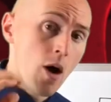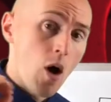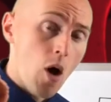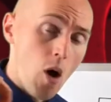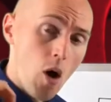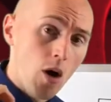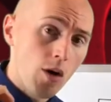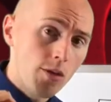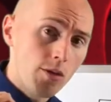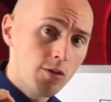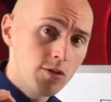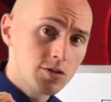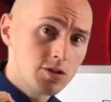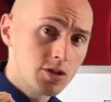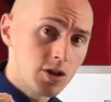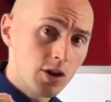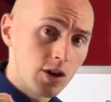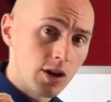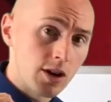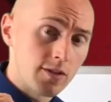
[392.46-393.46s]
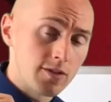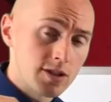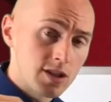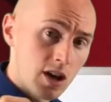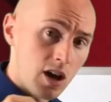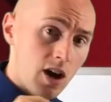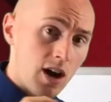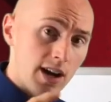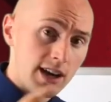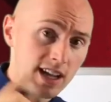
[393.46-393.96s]
All those nerves
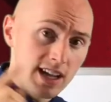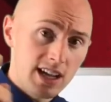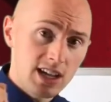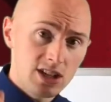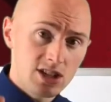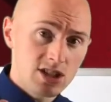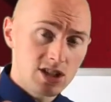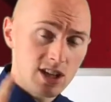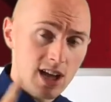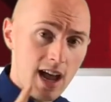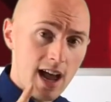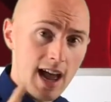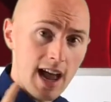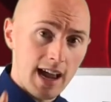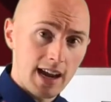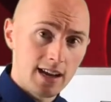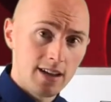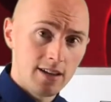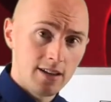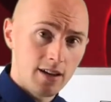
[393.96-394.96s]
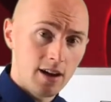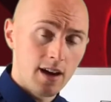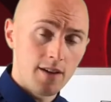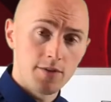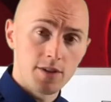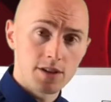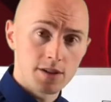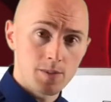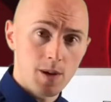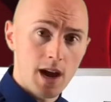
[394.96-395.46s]
on each side of
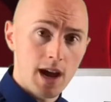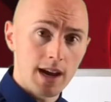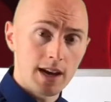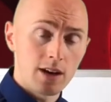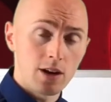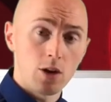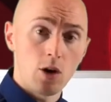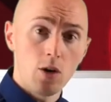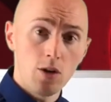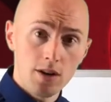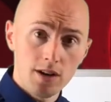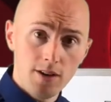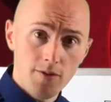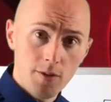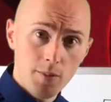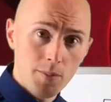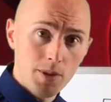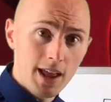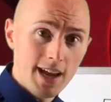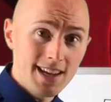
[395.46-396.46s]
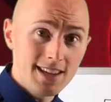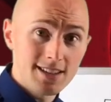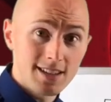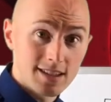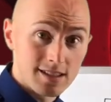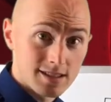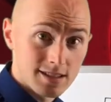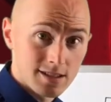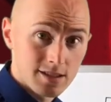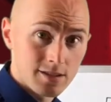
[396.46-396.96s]
the spine go to different
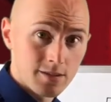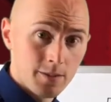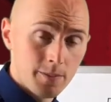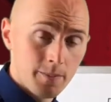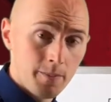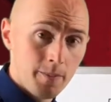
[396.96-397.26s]
places.